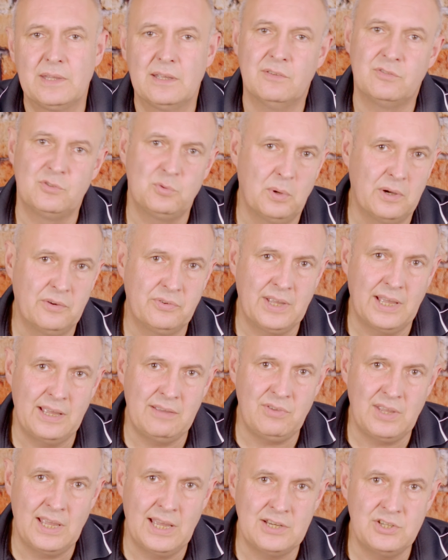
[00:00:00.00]
of 12
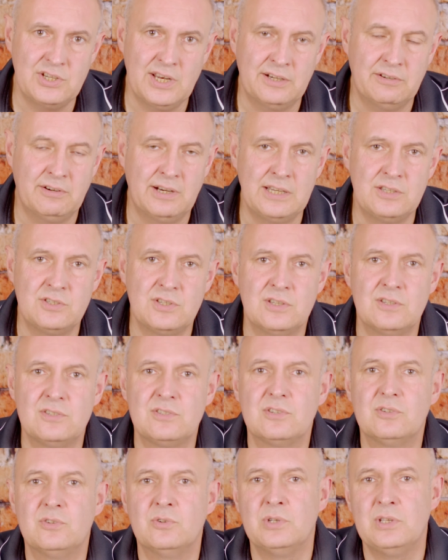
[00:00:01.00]
kVA
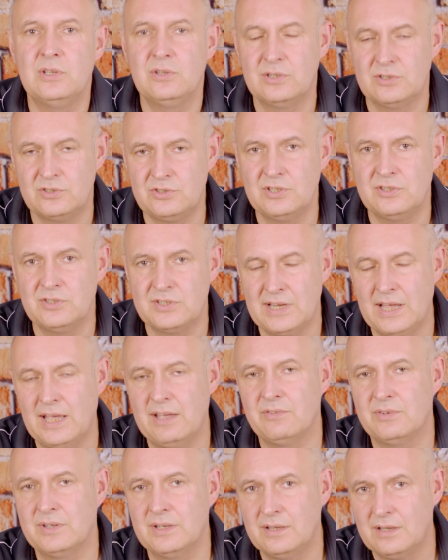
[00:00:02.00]
generators, or you could choose to
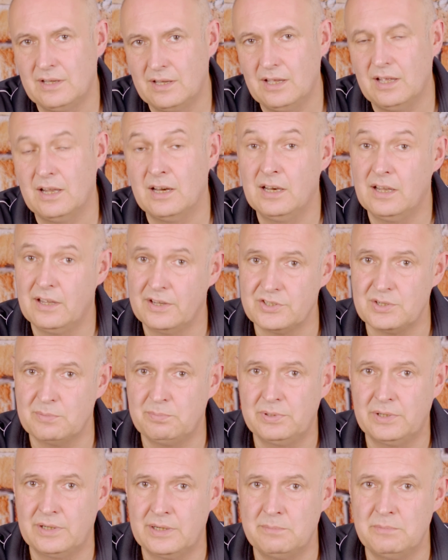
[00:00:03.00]
have a larger
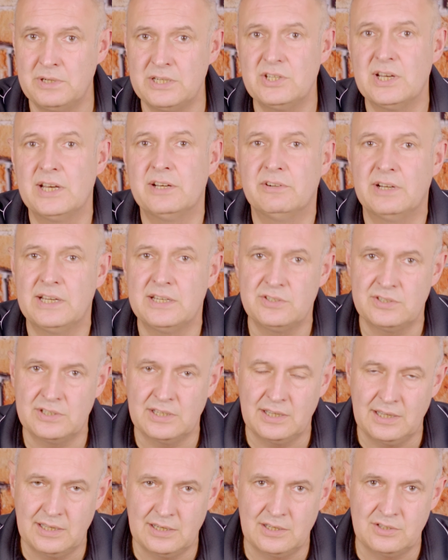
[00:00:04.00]
primary
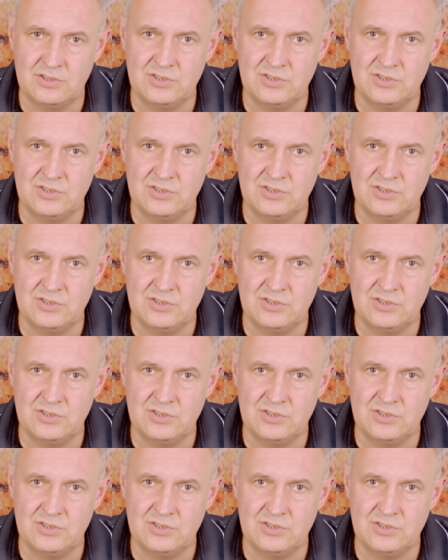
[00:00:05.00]
generator and a